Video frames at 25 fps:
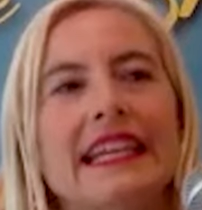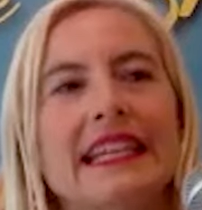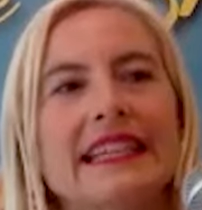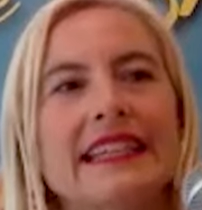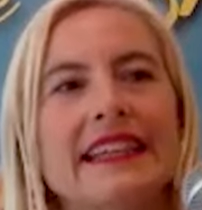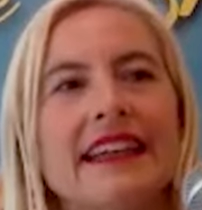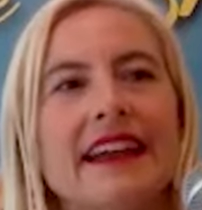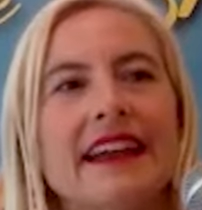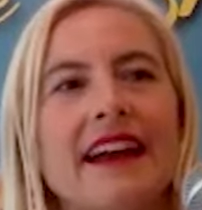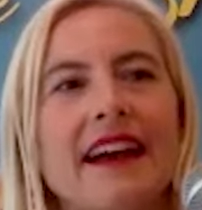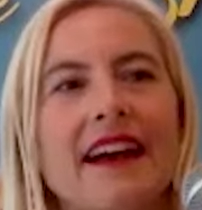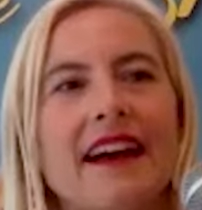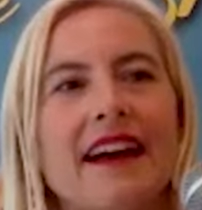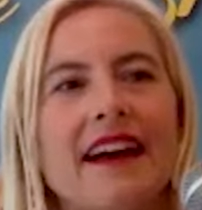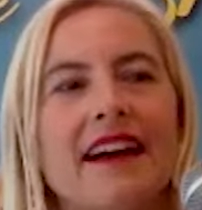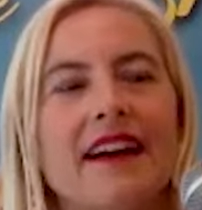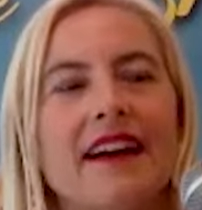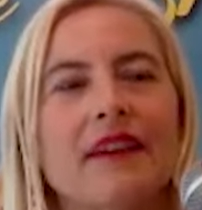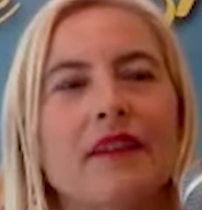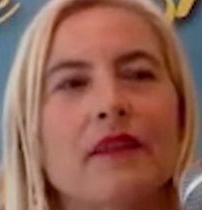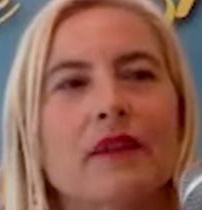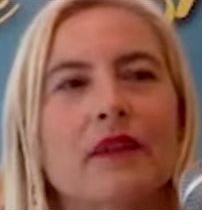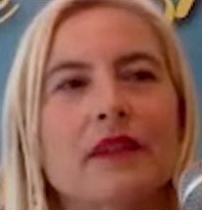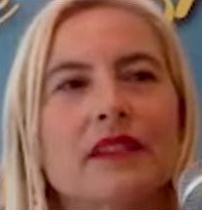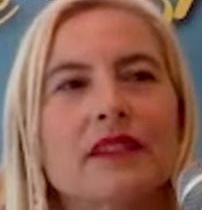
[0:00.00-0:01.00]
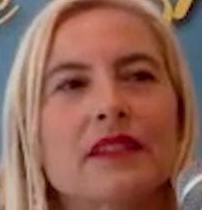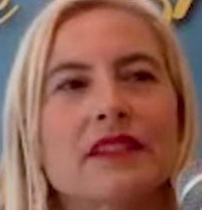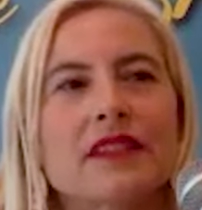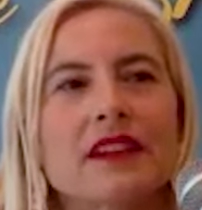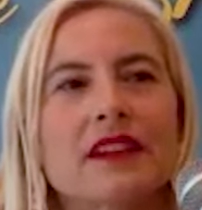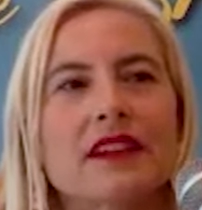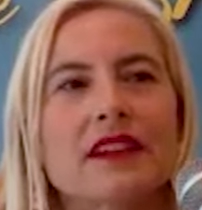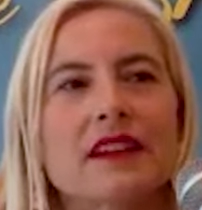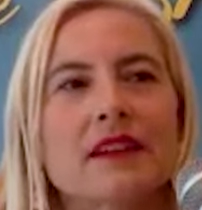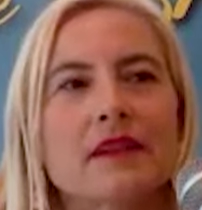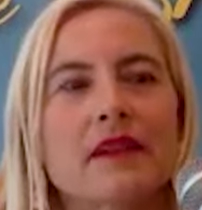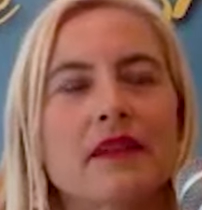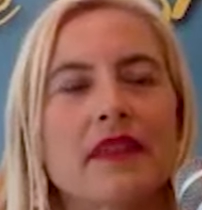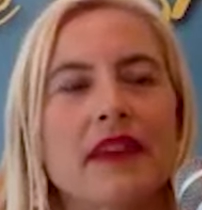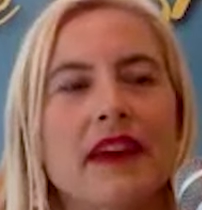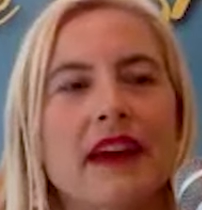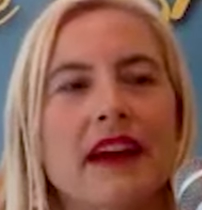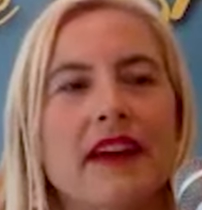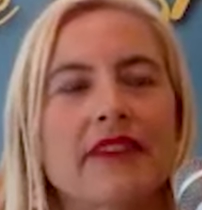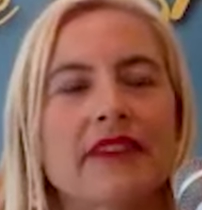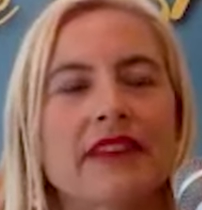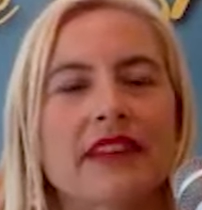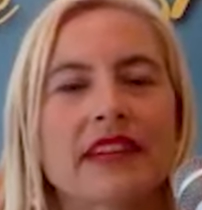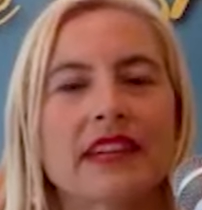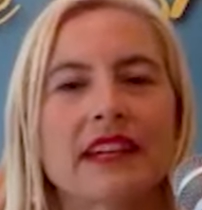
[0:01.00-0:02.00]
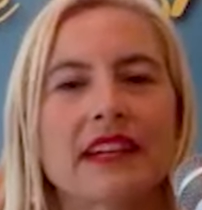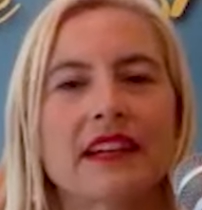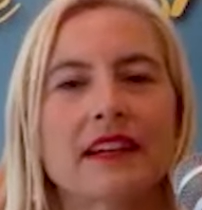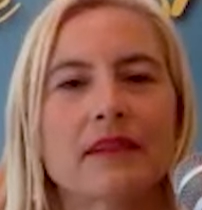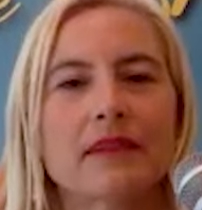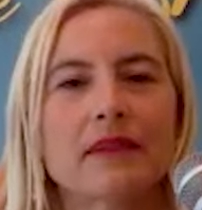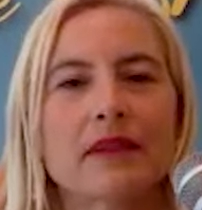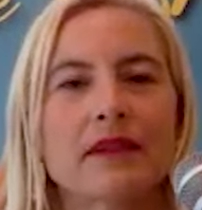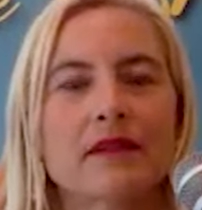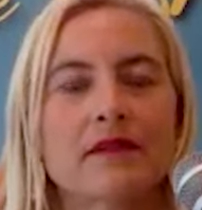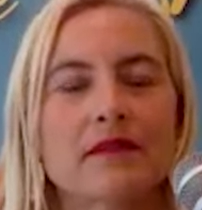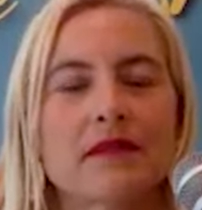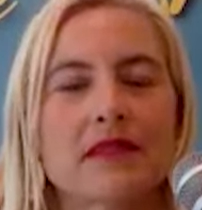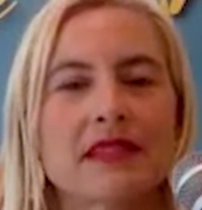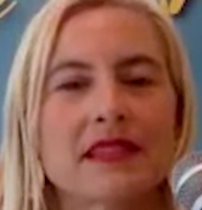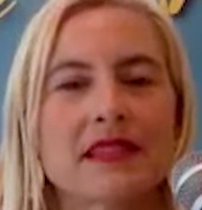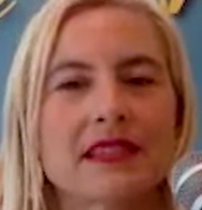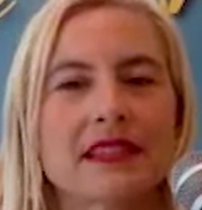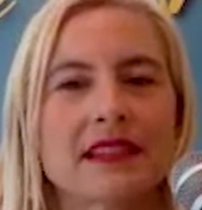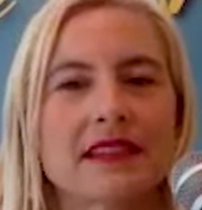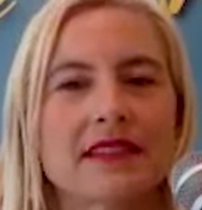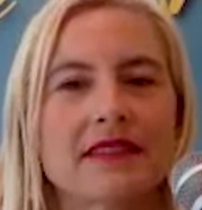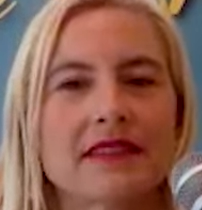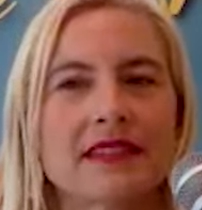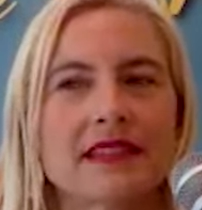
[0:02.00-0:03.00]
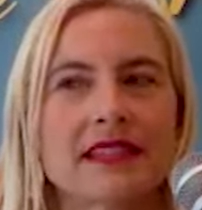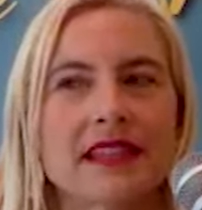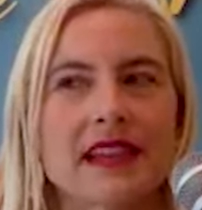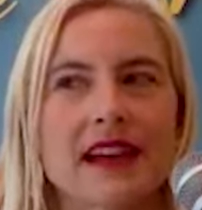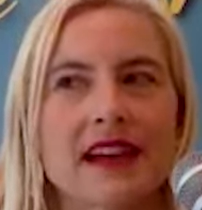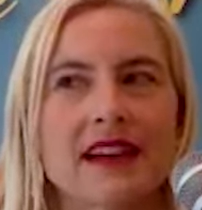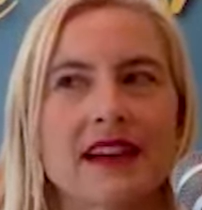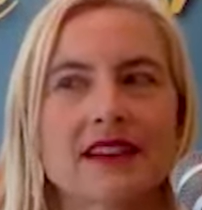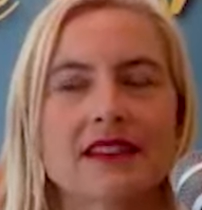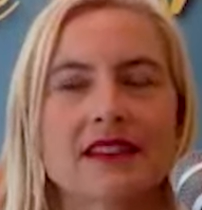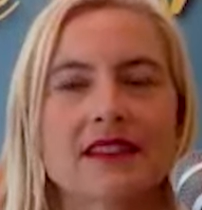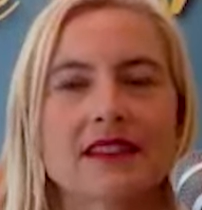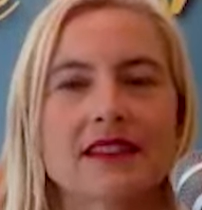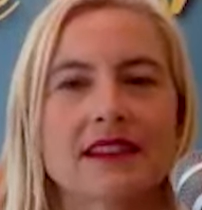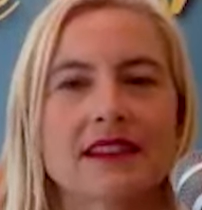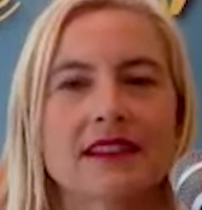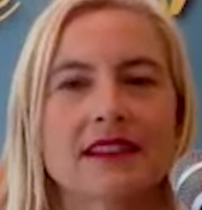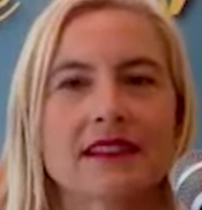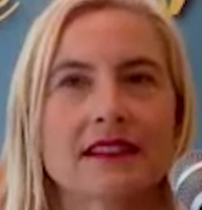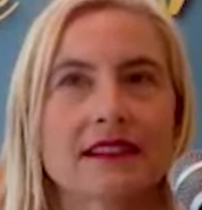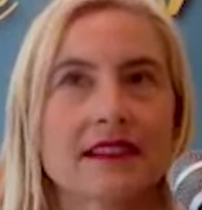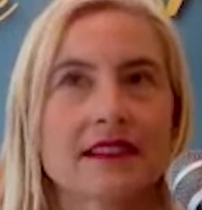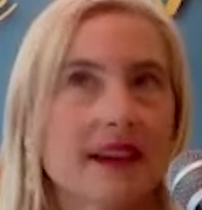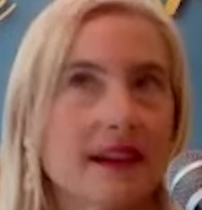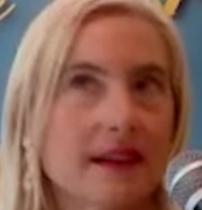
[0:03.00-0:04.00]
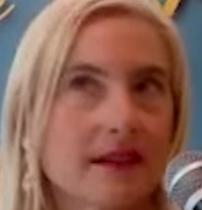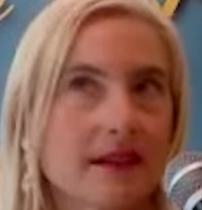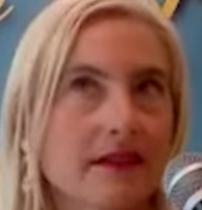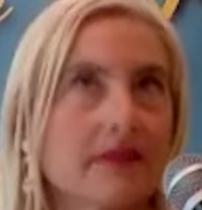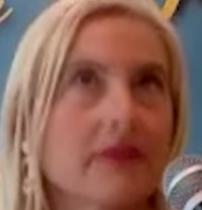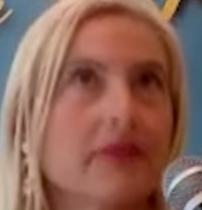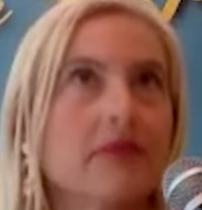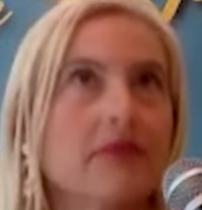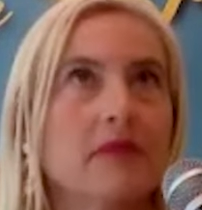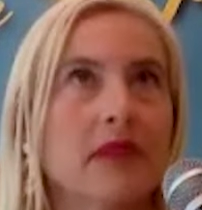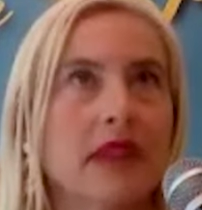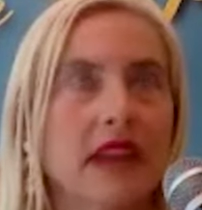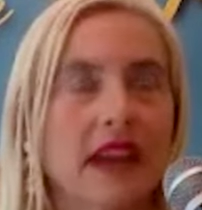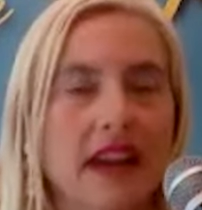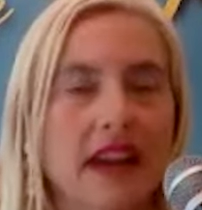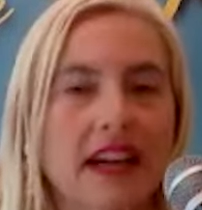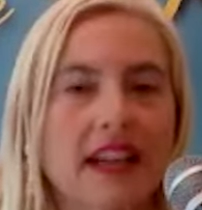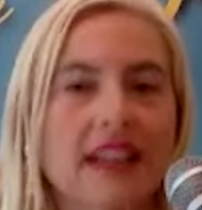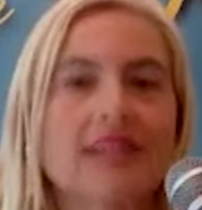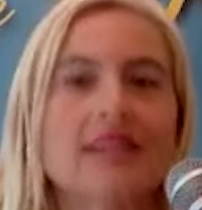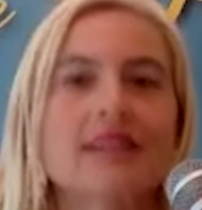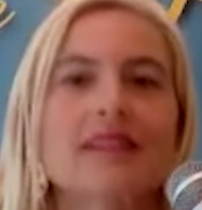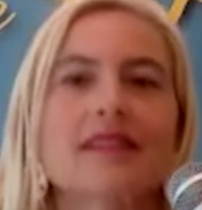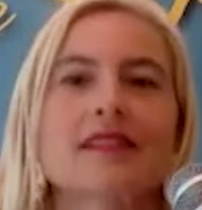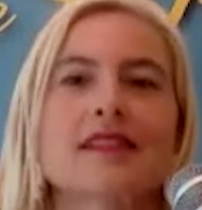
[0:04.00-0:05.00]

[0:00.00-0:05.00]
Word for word: Yeah. Well, it started with having permissive slash neglectful parents.